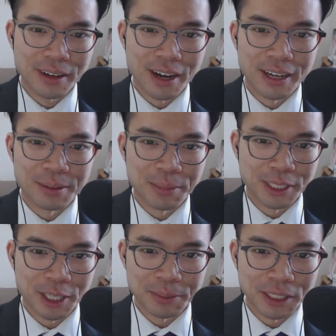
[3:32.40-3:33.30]
I my
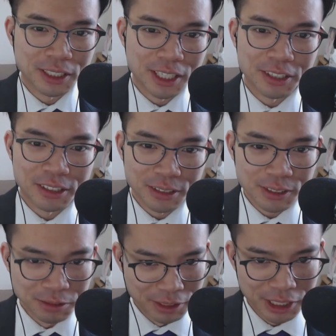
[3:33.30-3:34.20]
Japanese is not good enough
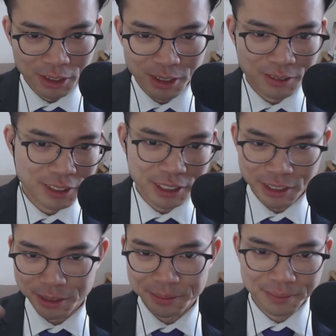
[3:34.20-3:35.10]
to read all
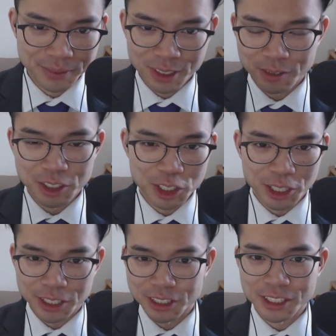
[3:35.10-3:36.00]
the
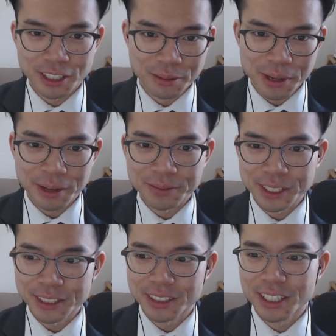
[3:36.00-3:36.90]
shit inside the
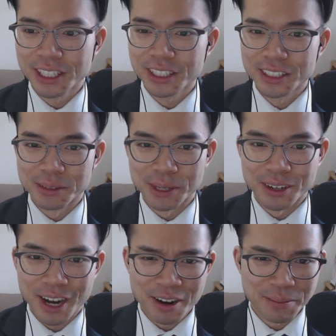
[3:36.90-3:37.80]
pamphlet
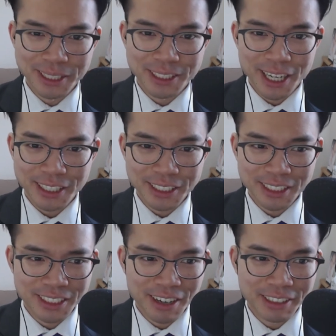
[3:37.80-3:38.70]
about how my tax
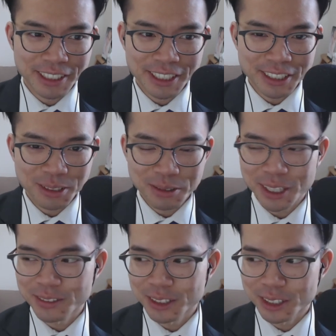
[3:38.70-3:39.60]
is calculated or
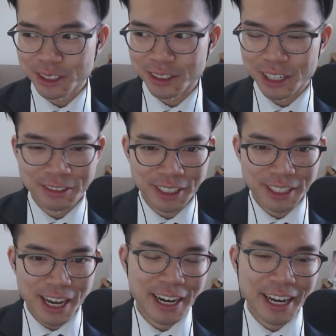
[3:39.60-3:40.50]
whatever. So I don't
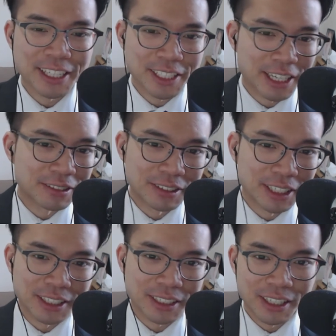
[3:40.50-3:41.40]
think, and actually I don't
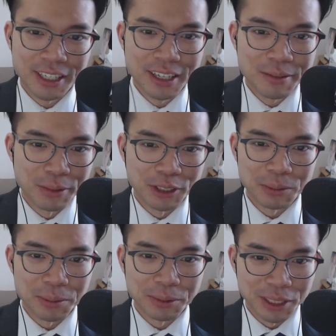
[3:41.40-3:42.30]
think most
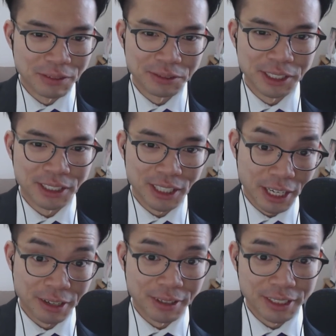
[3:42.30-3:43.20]
people even read it
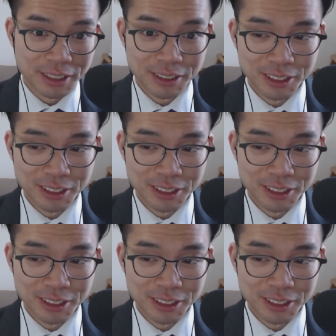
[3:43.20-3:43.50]
anyway.